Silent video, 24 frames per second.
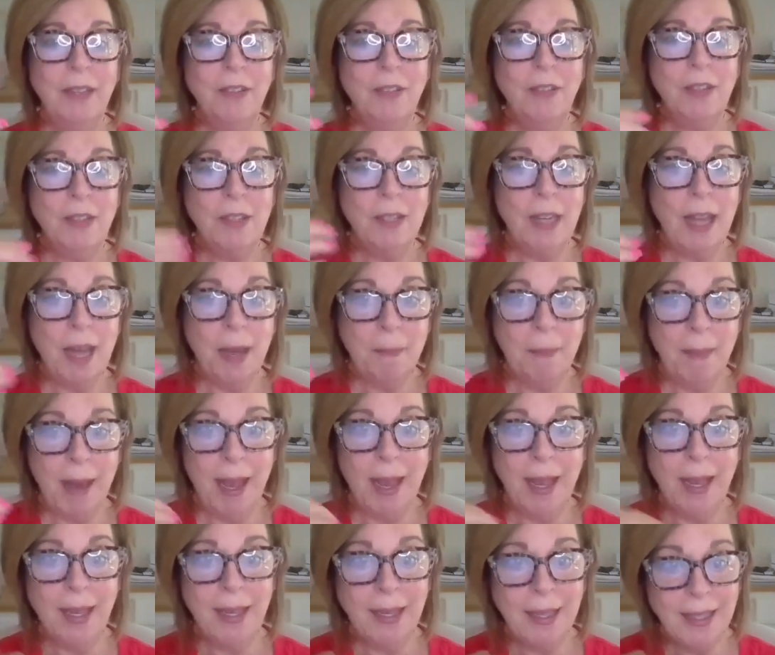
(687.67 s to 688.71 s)
It's not
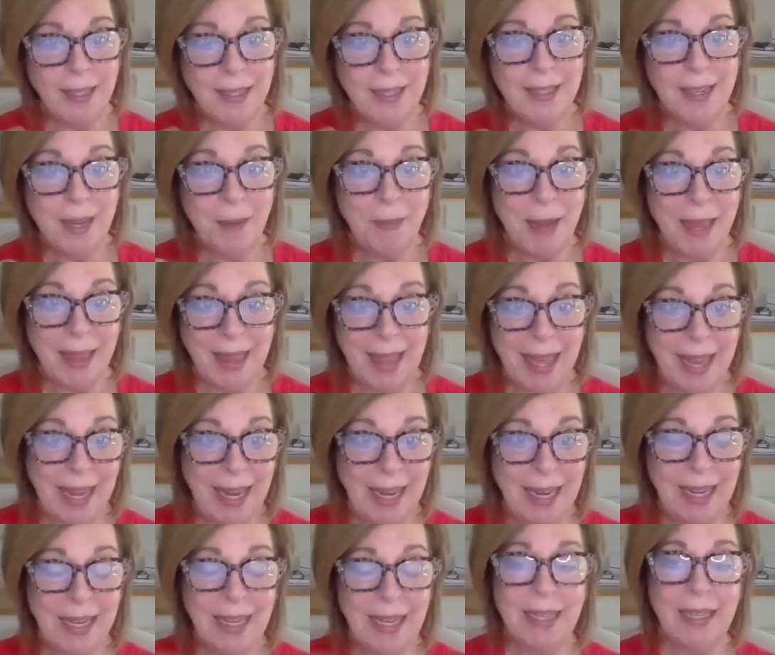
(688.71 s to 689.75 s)
my
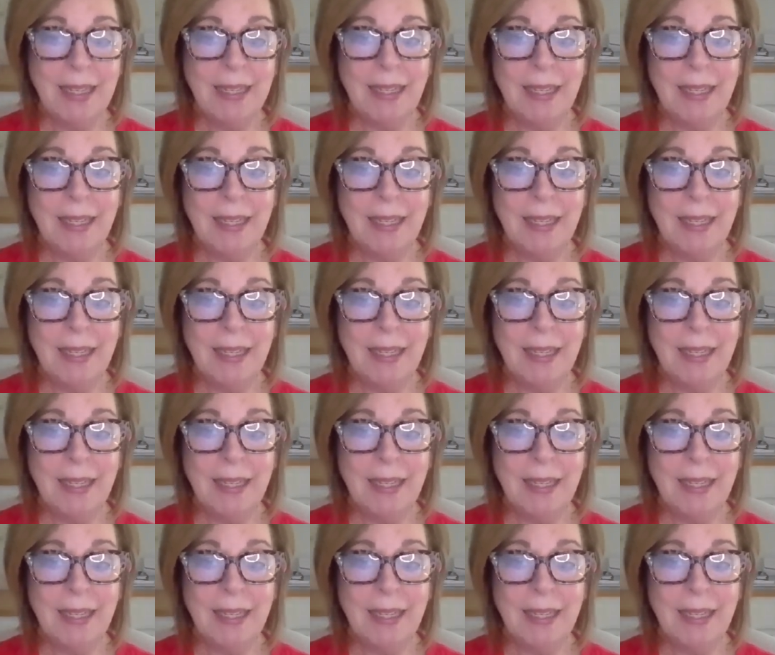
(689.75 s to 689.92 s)
lane